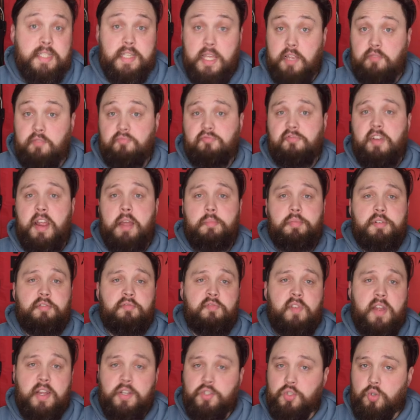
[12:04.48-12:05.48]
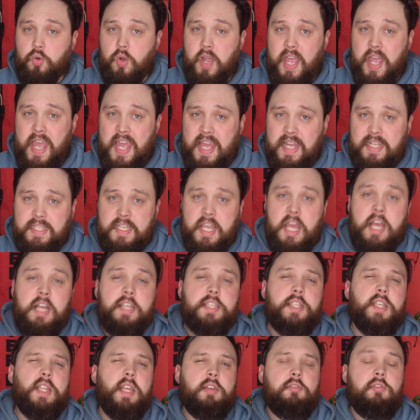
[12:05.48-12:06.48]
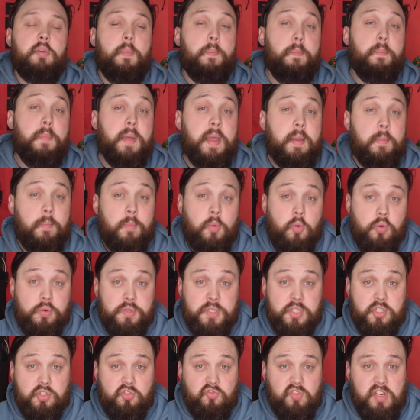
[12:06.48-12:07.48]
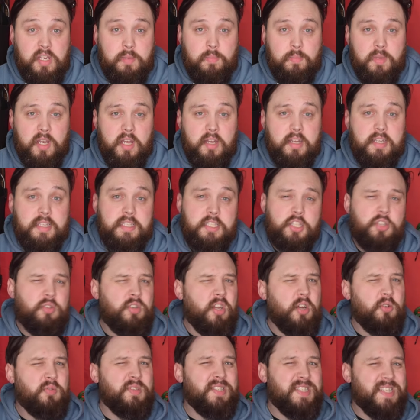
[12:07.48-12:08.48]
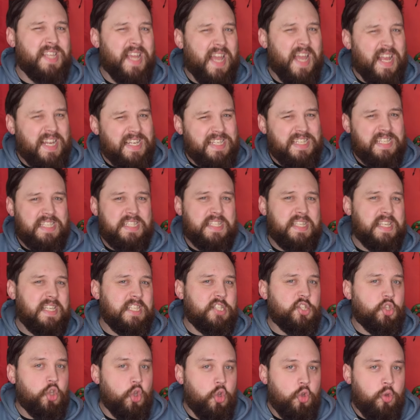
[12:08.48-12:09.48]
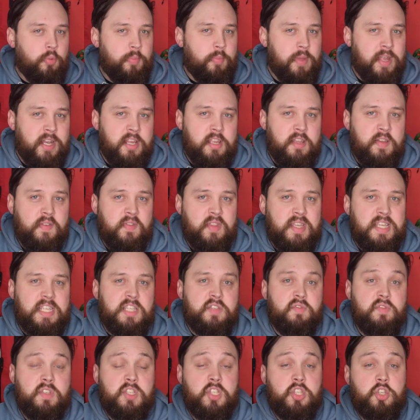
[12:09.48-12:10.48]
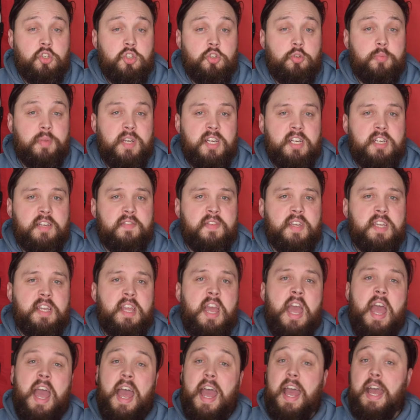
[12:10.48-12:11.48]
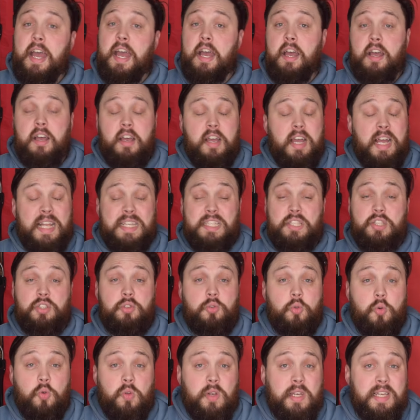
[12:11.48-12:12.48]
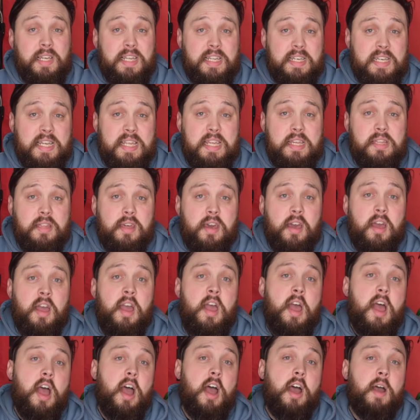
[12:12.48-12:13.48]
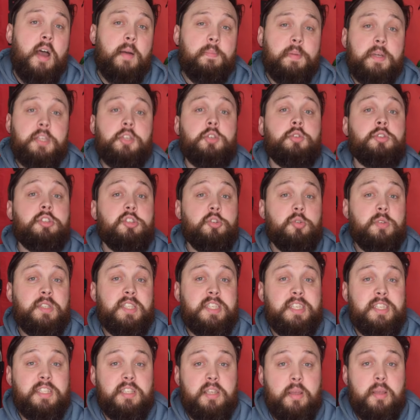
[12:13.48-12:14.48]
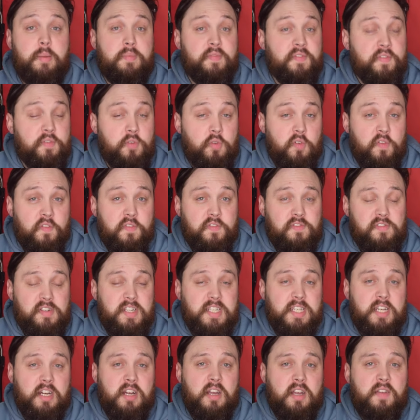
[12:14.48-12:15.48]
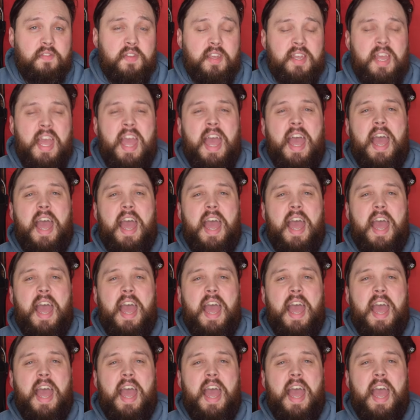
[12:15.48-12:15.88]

they wrap around your head, so they're a bit more streamlined. You don't tend to see too many of these for scuba diving and snorkeling neither, but you do see some for freediving